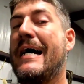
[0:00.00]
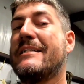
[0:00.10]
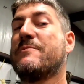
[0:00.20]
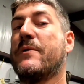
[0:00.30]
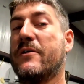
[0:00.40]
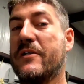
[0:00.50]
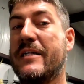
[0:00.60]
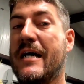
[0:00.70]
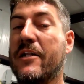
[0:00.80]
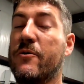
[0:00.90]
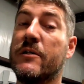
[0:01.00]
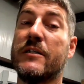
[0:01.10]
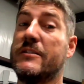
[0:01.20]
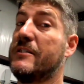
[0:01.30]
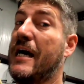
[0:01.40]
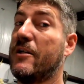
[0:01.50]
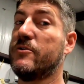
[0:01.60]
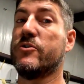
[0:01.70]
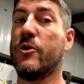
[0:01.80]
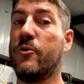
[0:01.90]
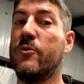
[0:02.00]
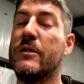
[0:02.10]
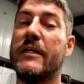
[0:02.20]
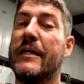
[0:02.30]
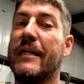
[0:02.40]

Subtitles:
I just put it on the dyno because the dyno's a tool,